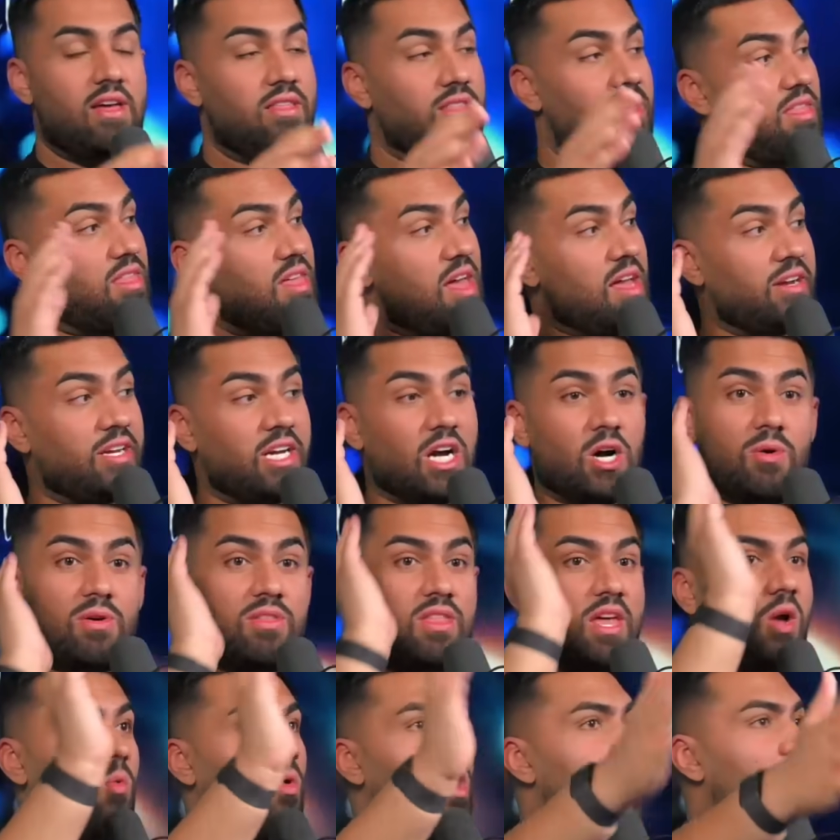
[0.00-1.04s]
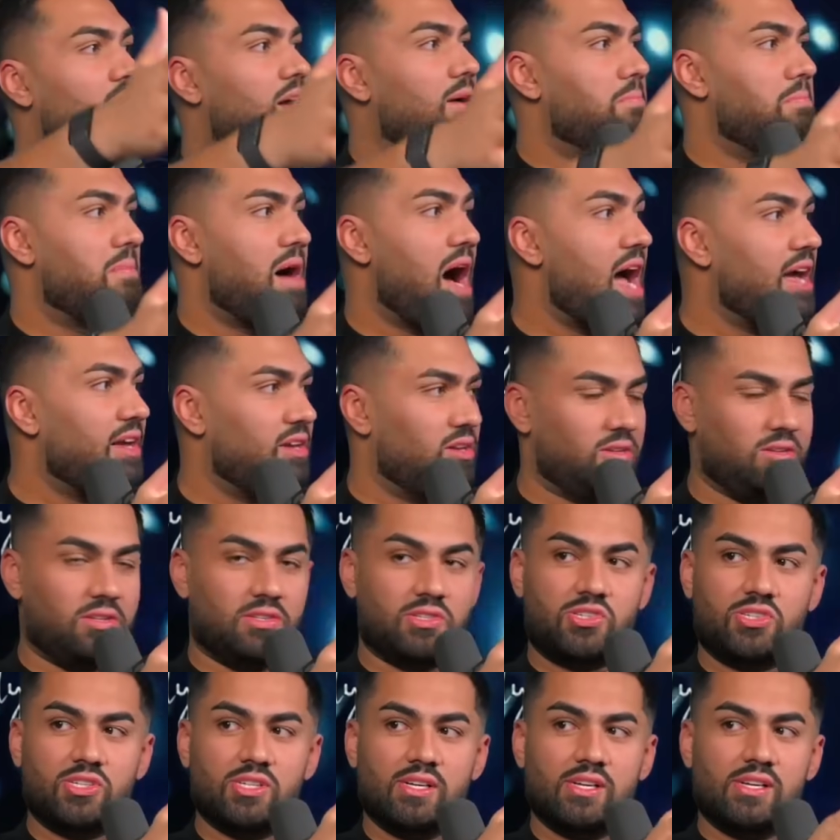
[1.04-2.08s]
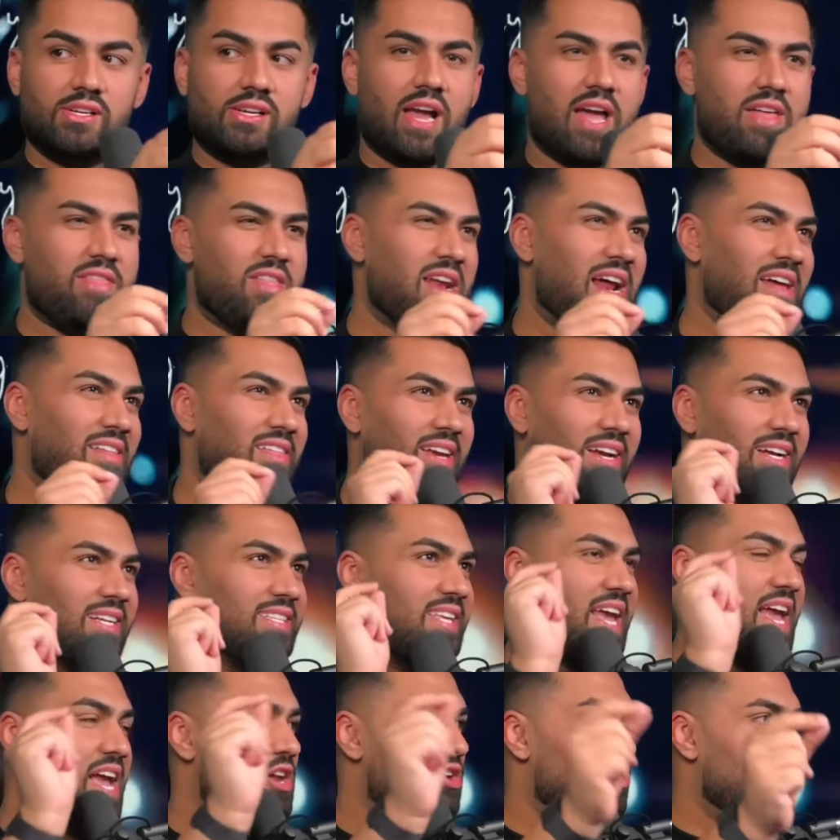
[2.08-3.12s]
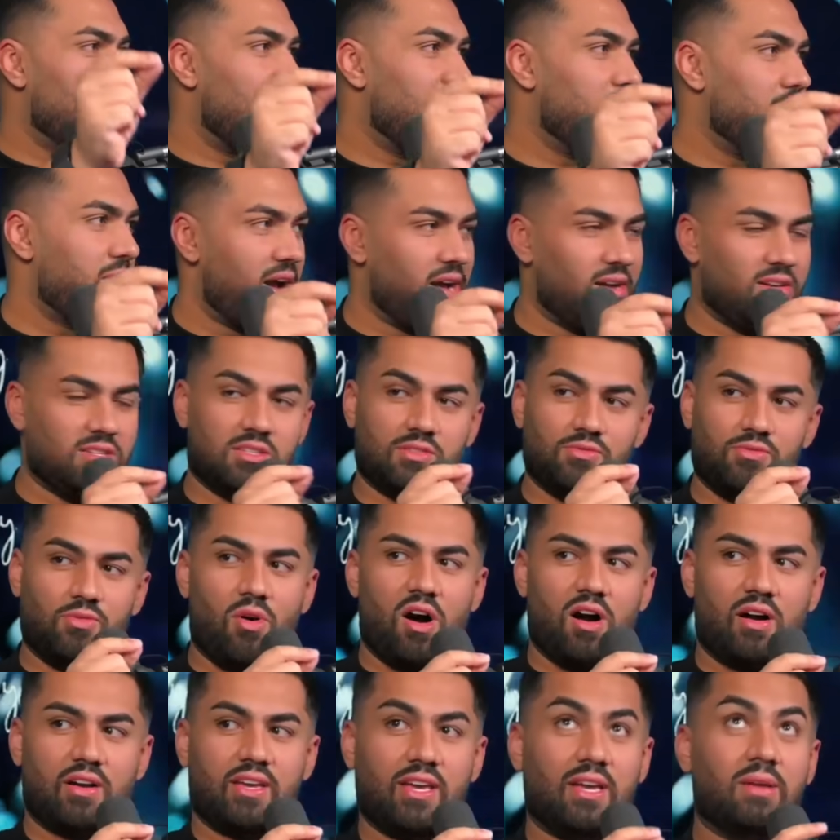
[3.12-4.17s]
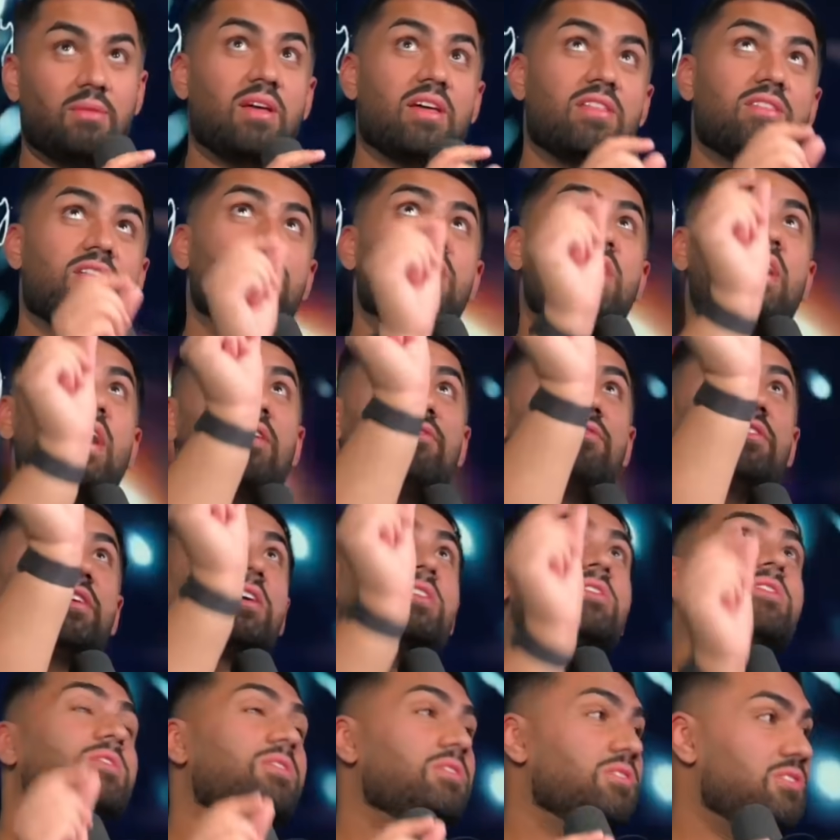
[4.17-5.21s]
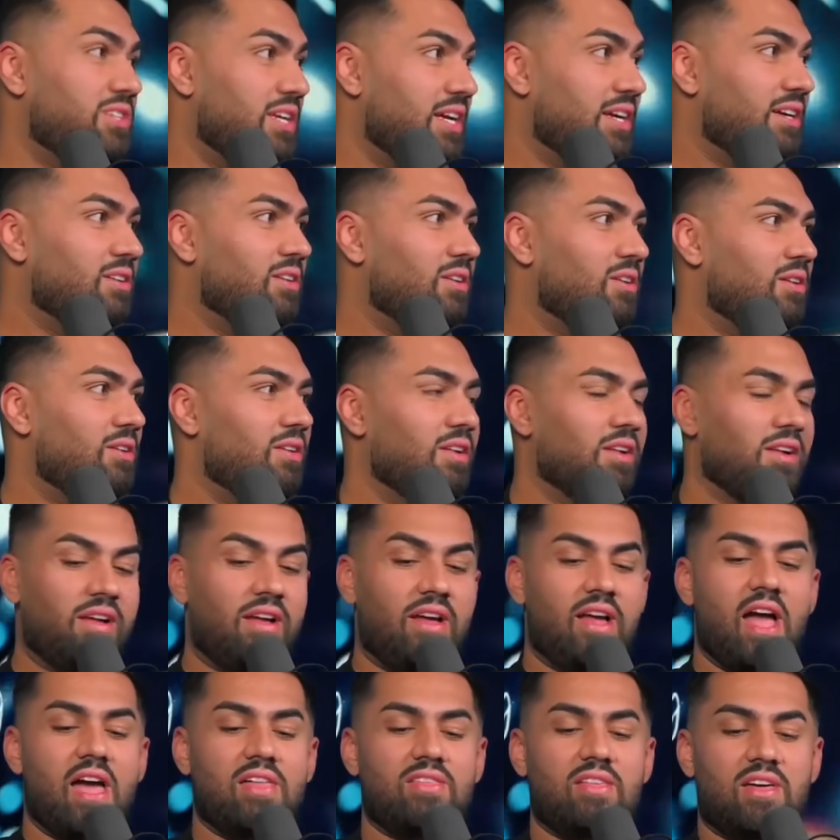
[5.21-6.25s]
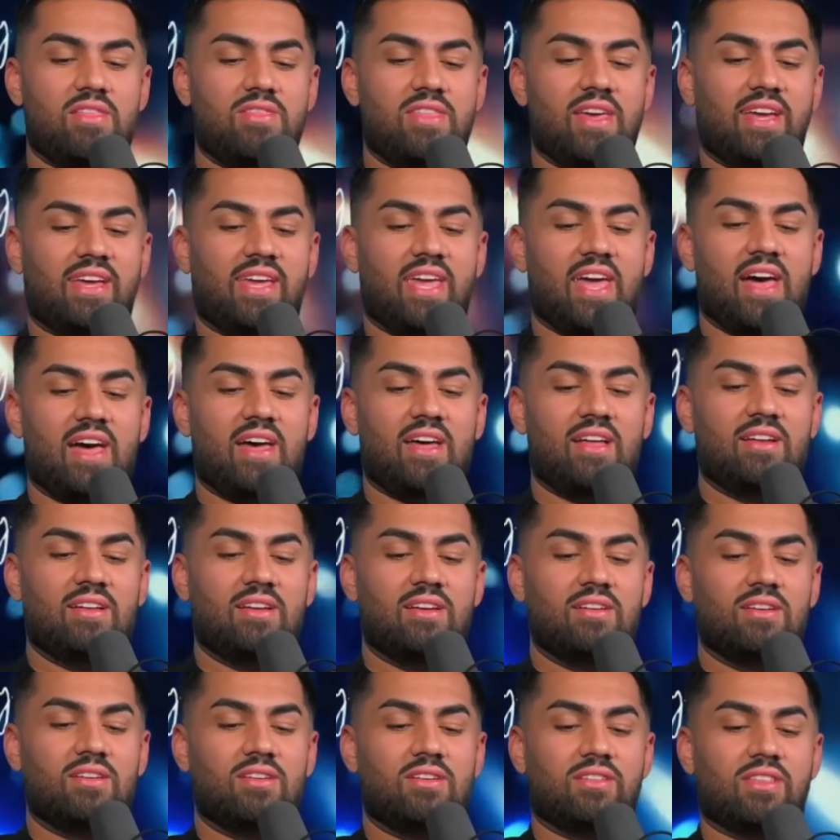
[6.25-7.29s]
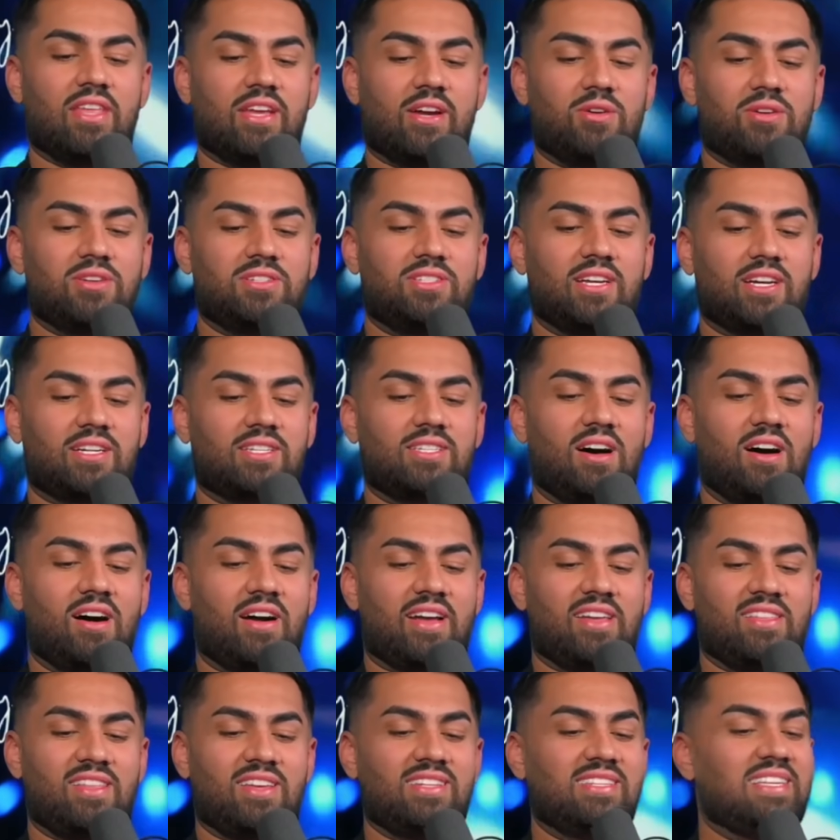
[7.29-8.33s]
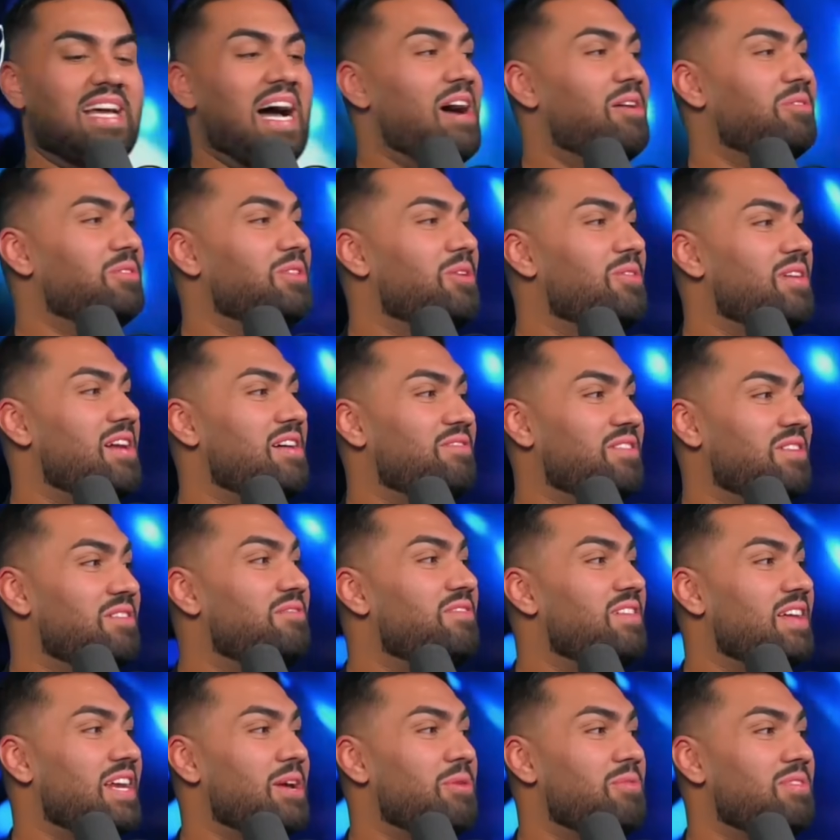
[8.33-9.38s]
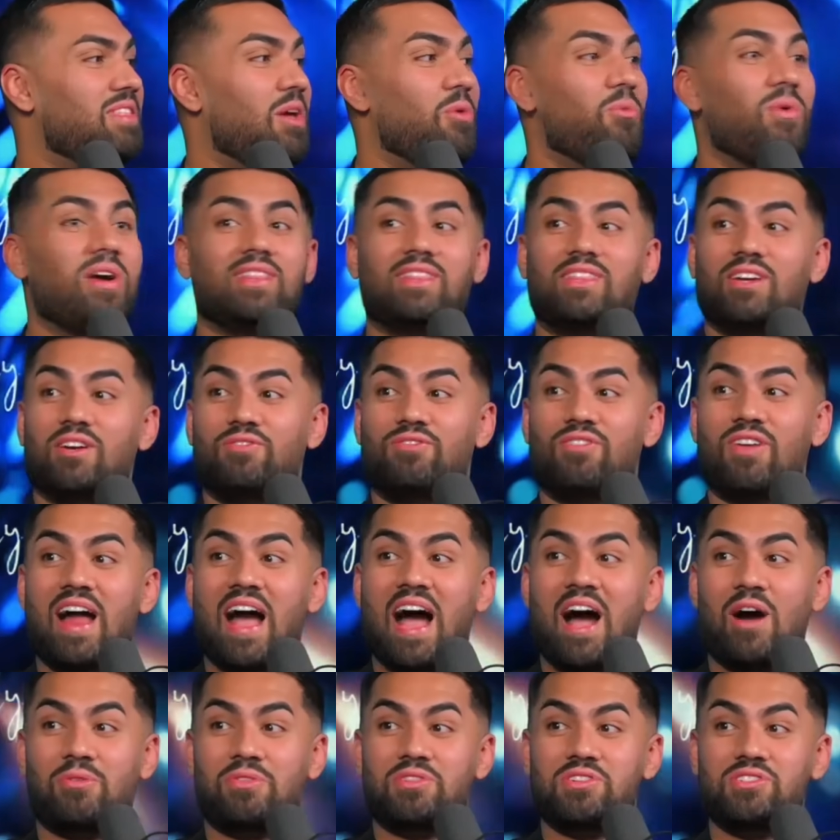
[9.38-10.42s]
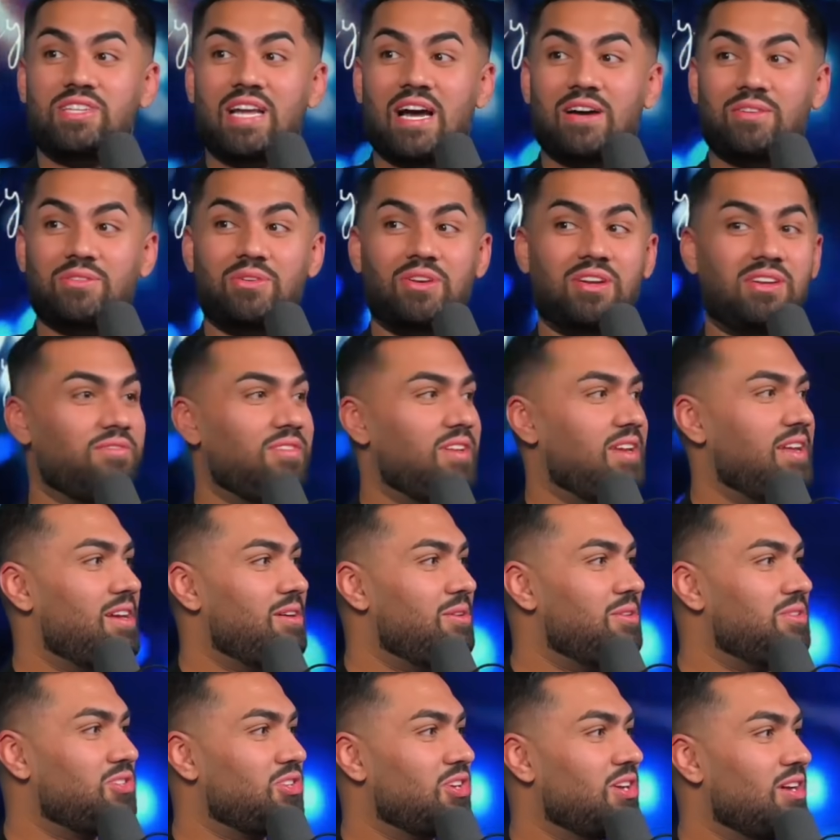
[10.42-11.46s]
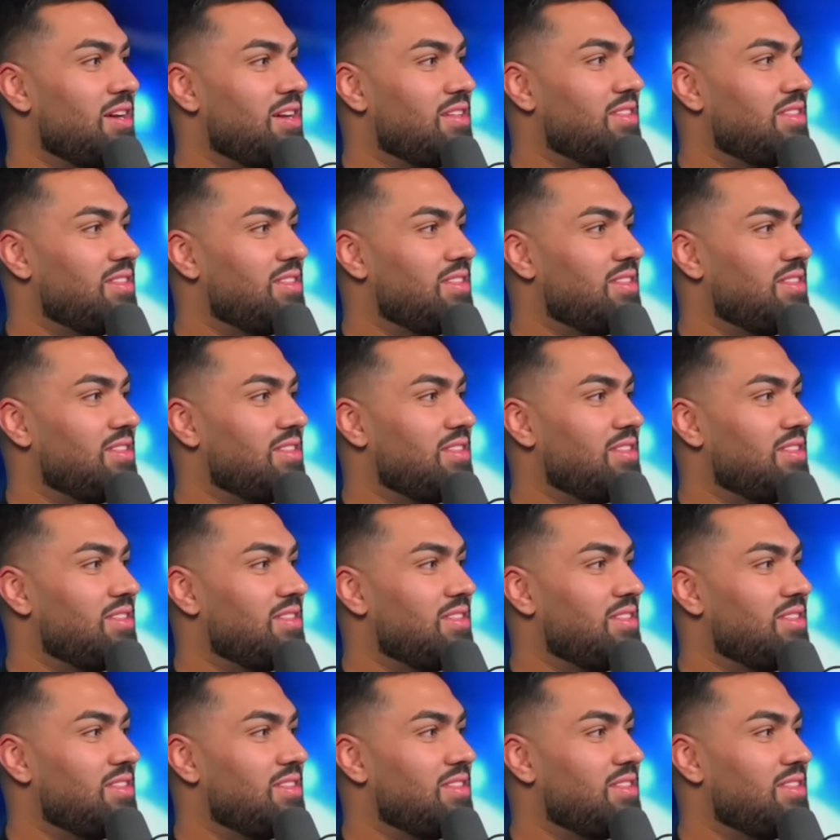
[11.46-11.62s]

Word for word: They then go and they walk miles. And then I think it's eight or nine miles of walking. And then they have like a little signal. Mm-hmm. And then they get, they go to TikTok and they download every video. And they wait there for hours downloading videos.